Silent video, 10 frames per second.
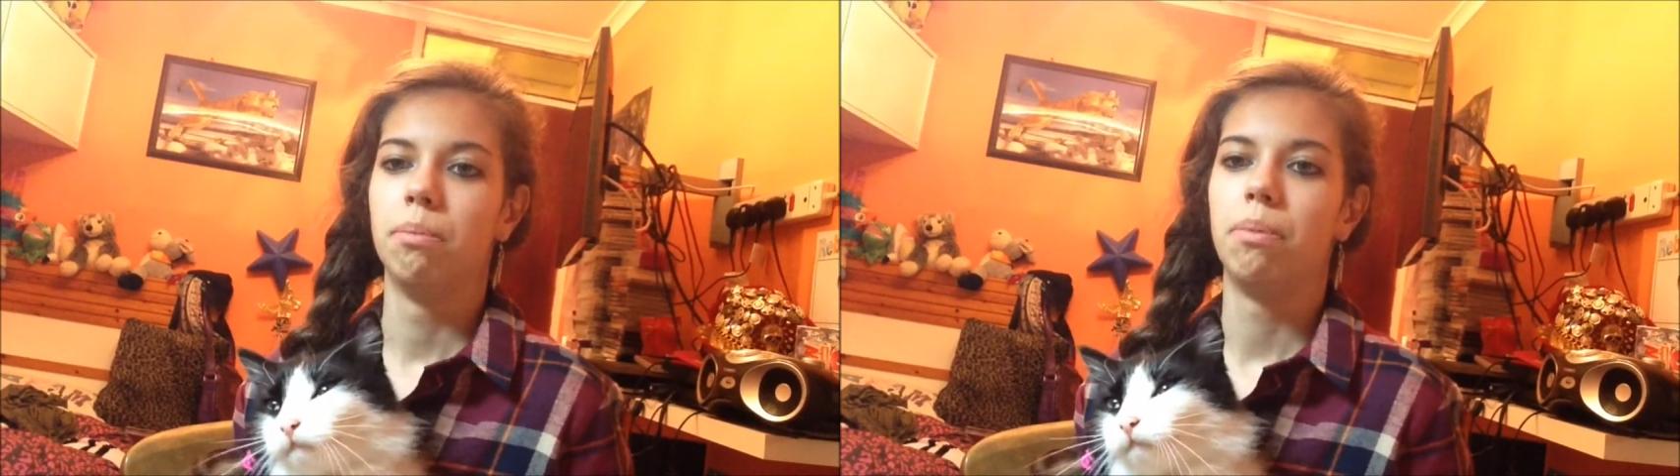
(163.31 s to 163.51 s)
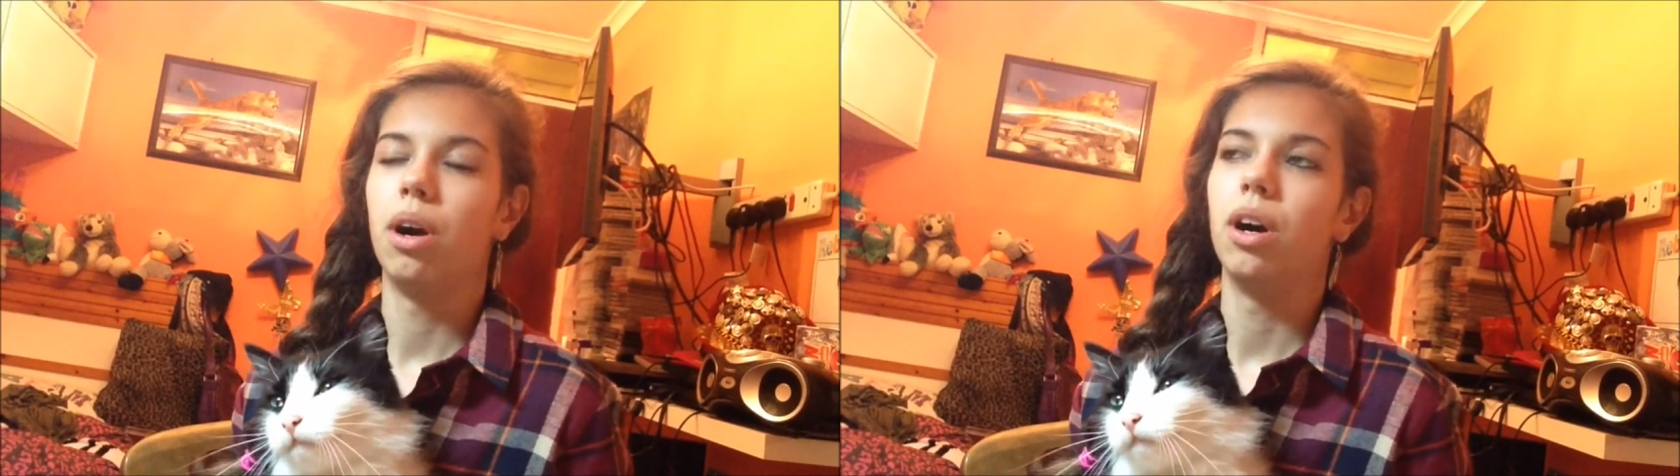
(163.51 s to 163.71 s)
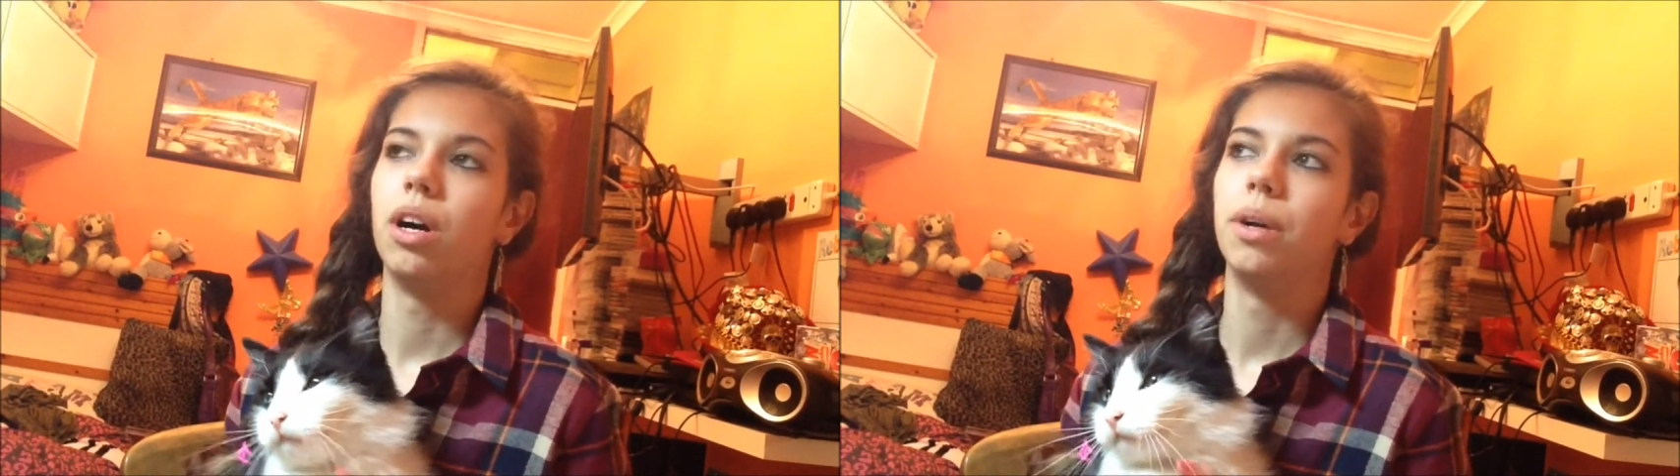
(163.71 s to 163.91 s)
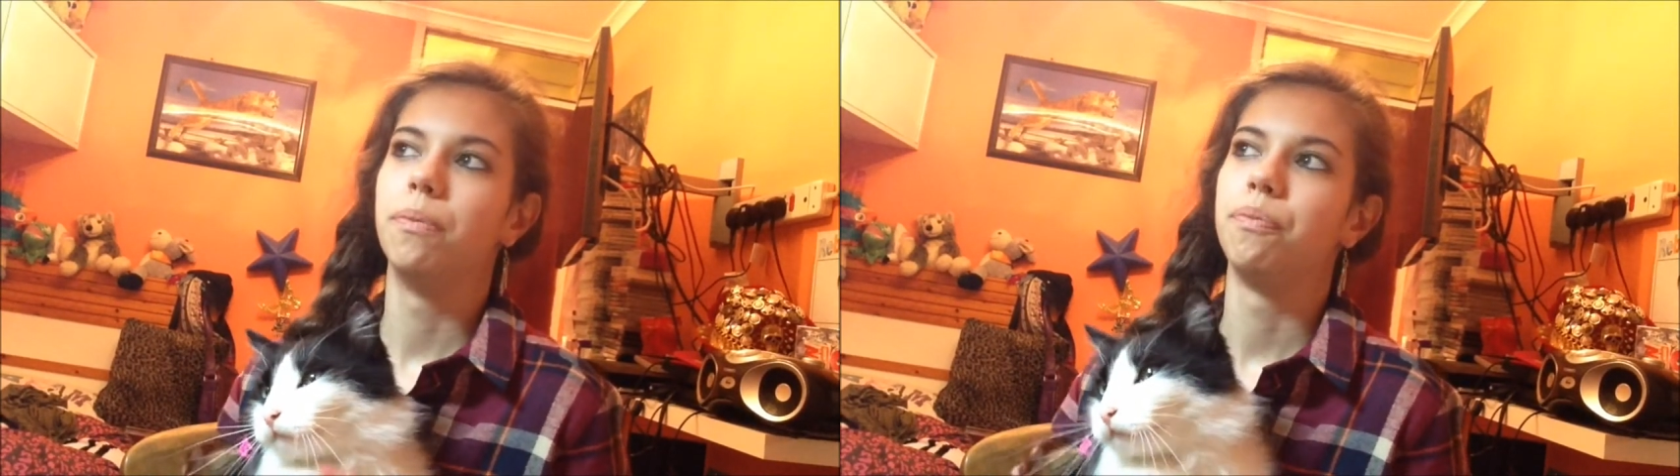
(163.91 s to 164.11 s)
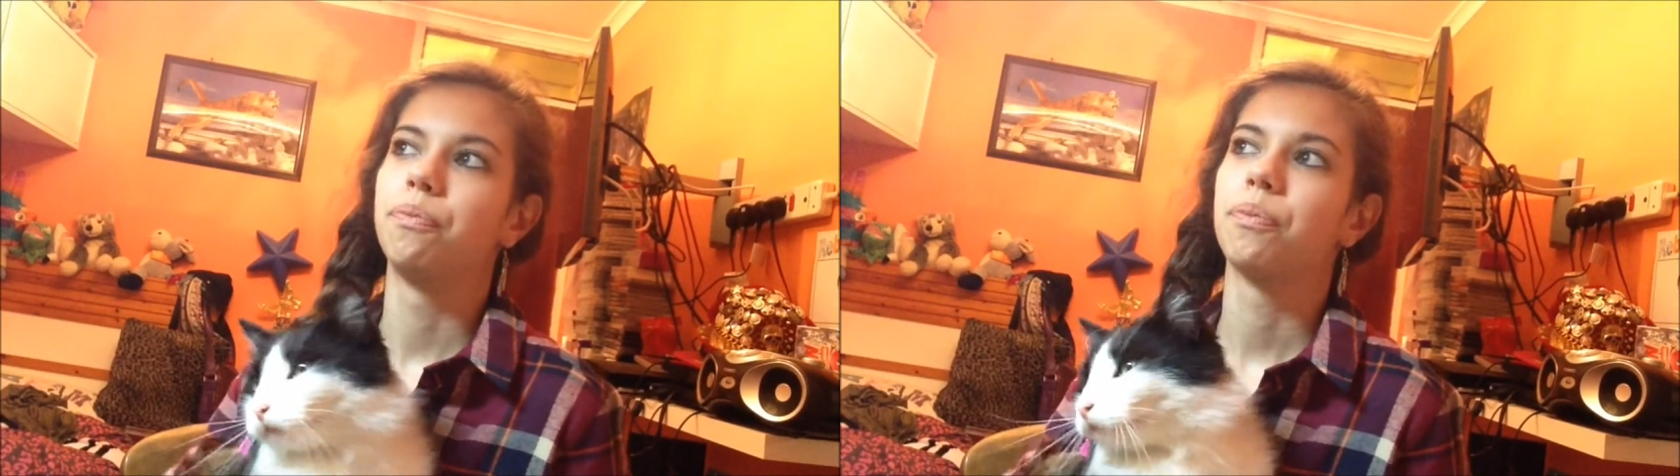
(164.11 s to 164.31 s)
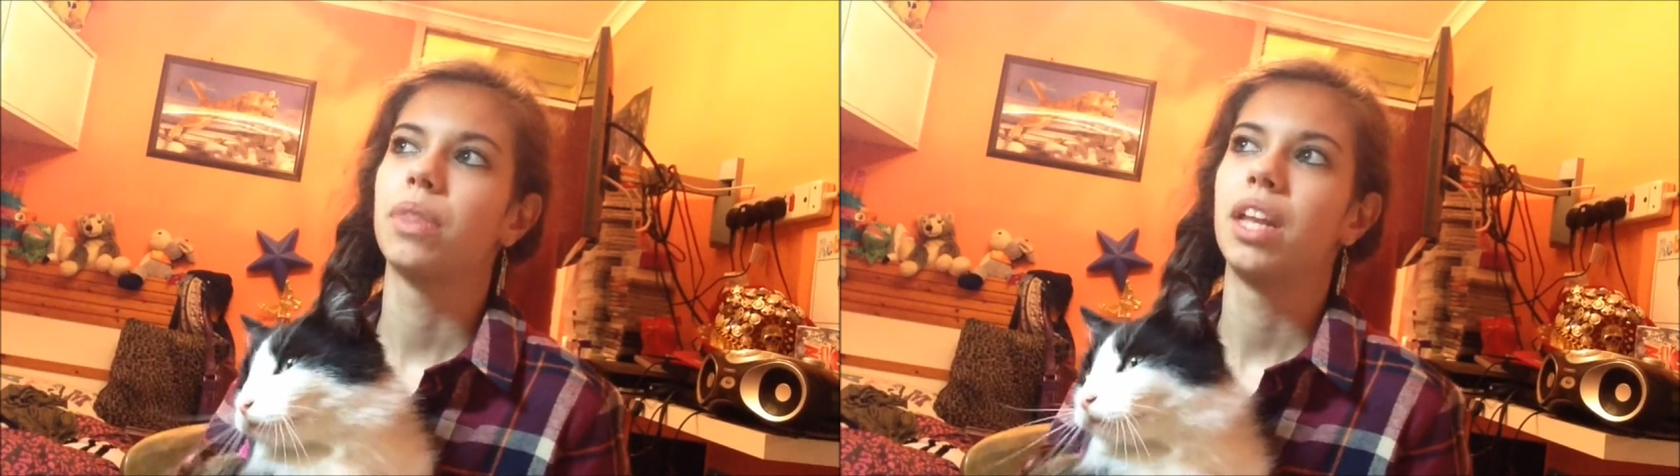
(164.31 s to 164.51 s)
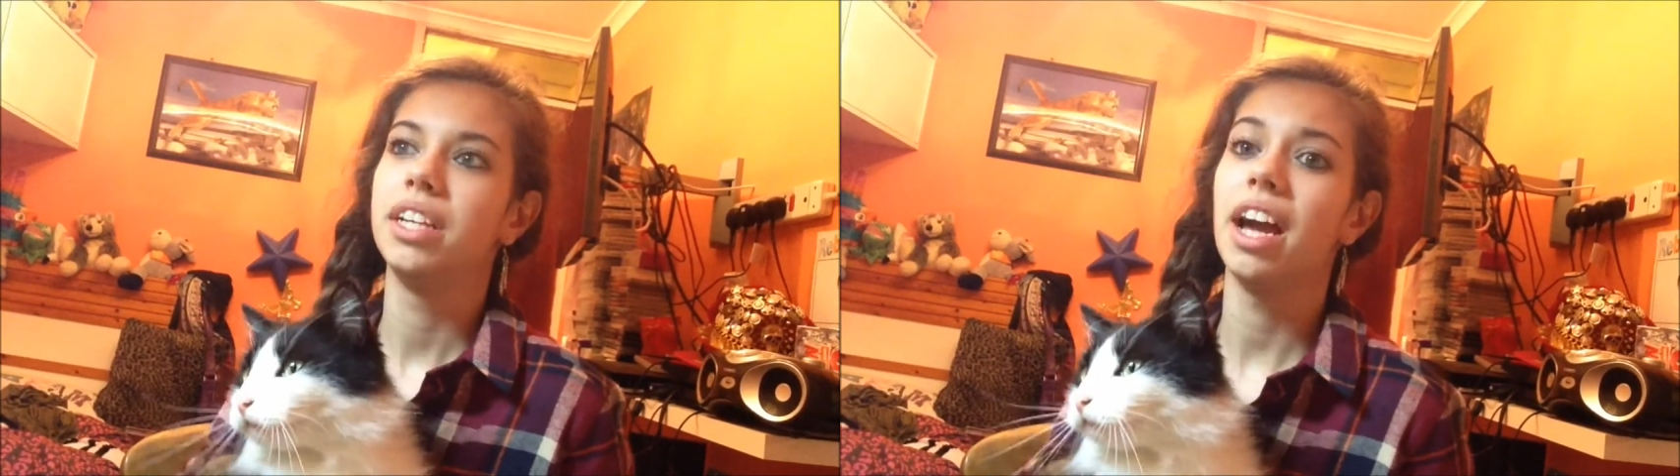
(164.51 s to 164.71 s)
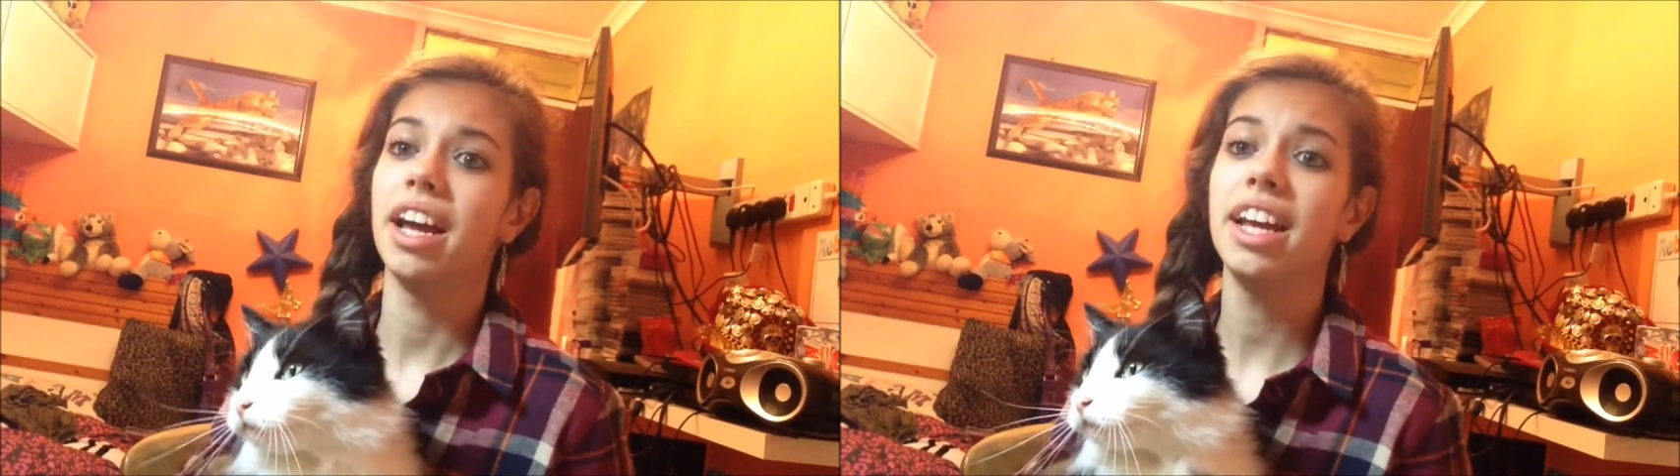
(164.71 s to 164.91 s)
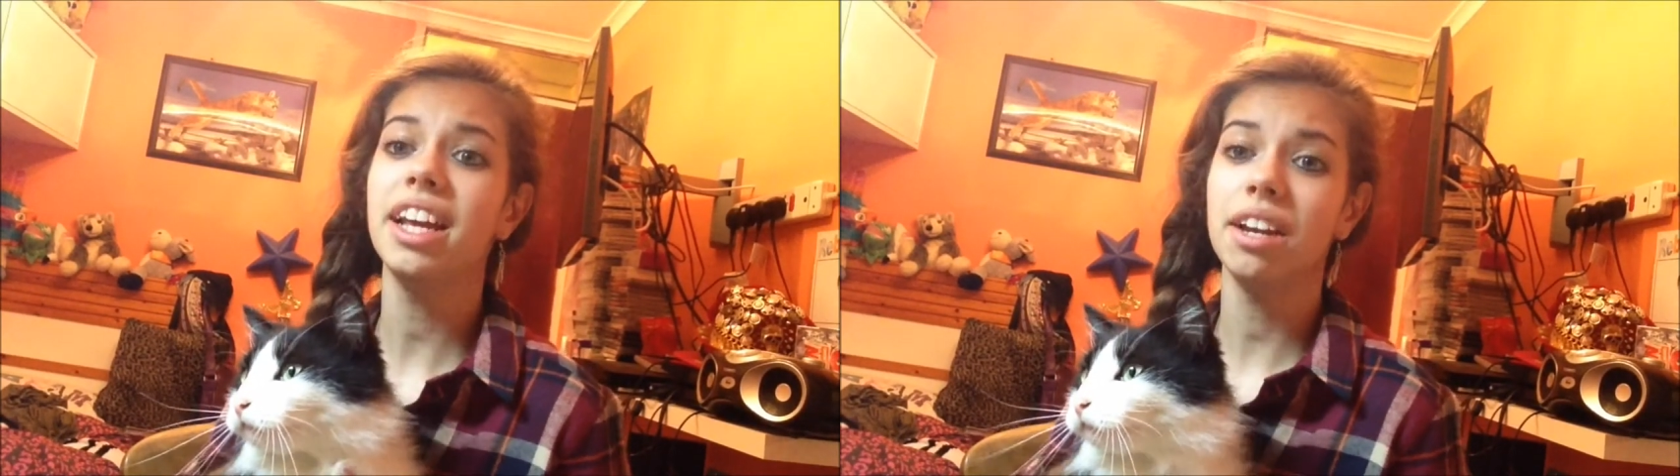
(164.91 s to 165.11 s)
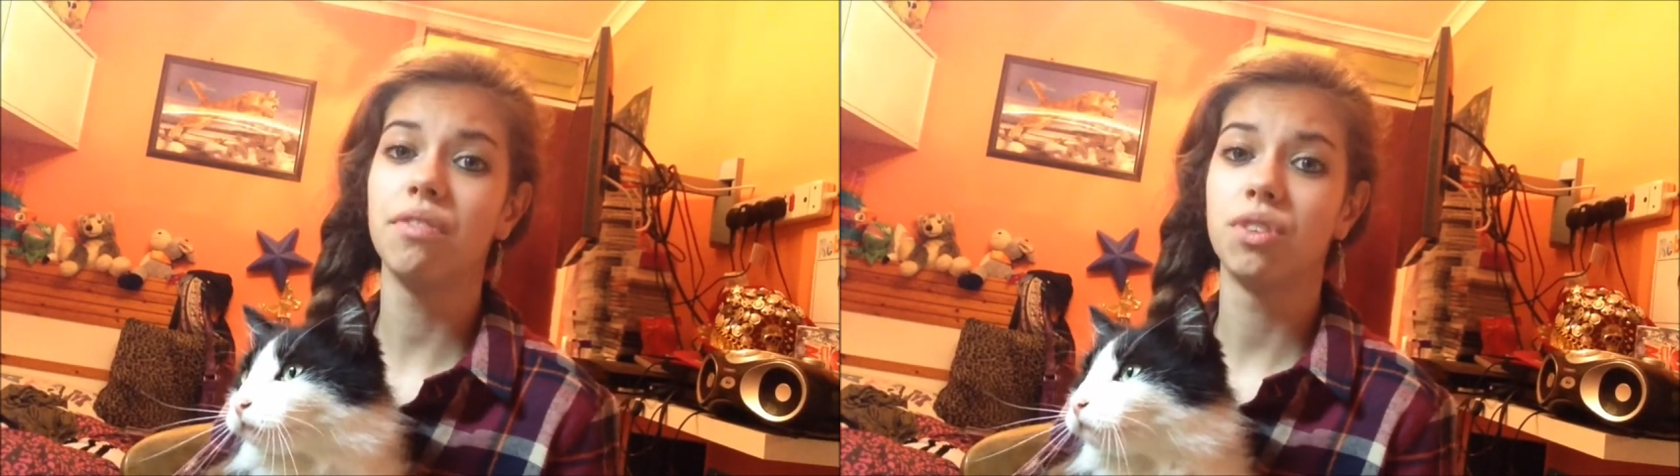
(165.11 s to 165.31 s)
But yeah,
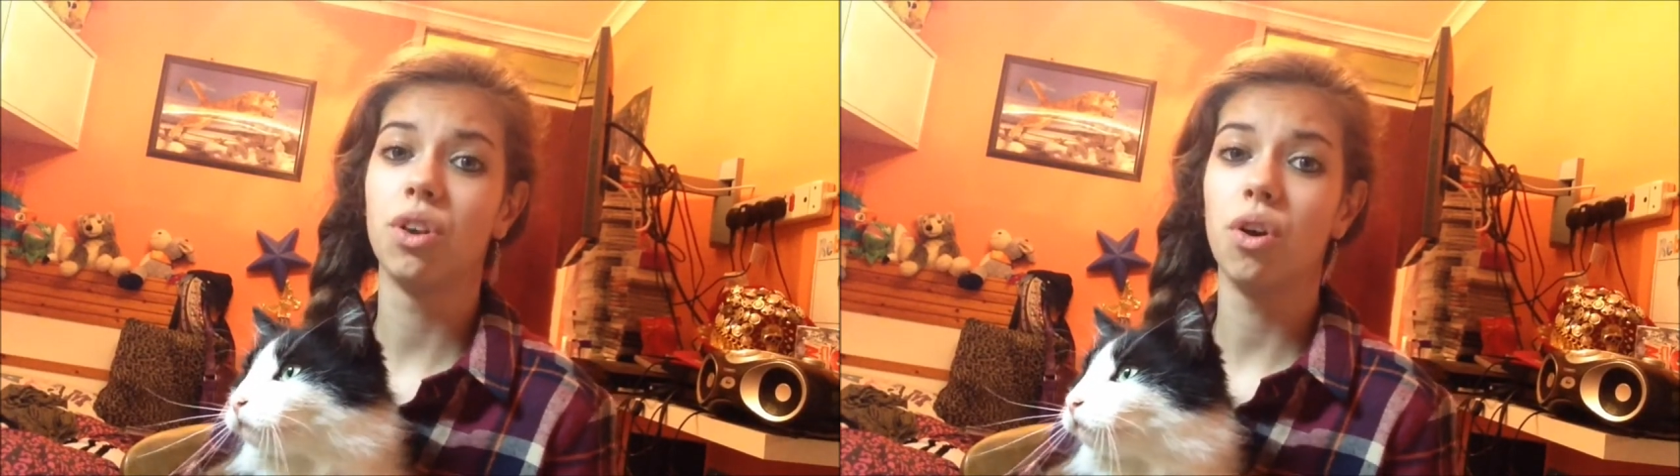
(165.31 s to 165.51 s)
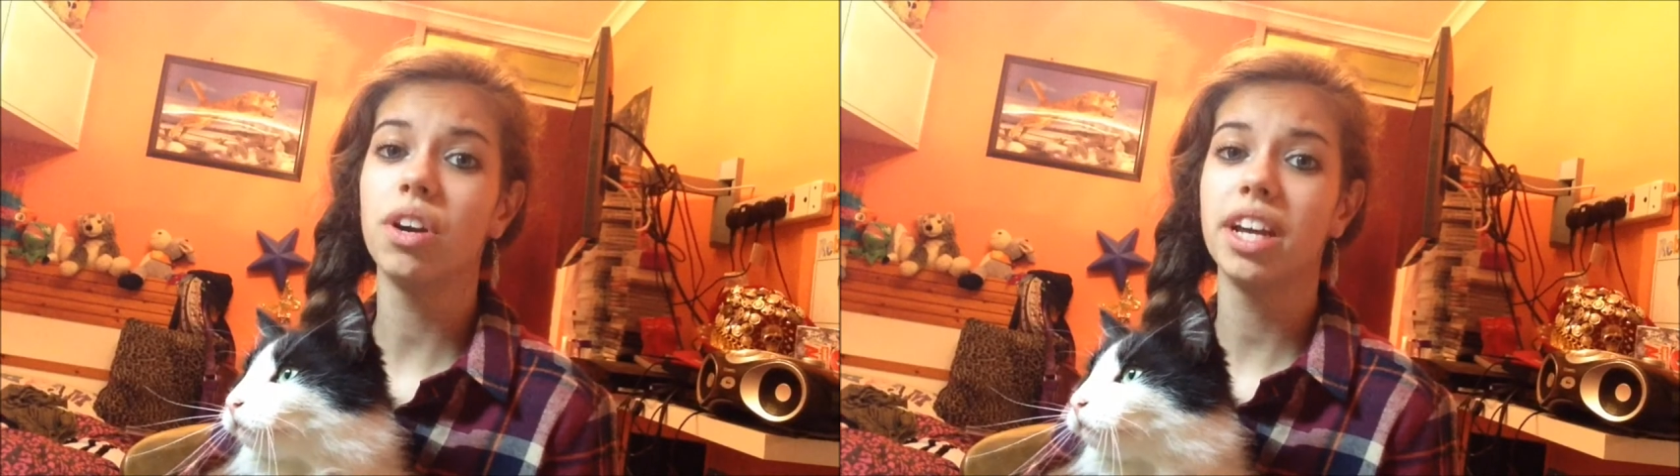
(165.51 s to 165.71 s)
he lived long.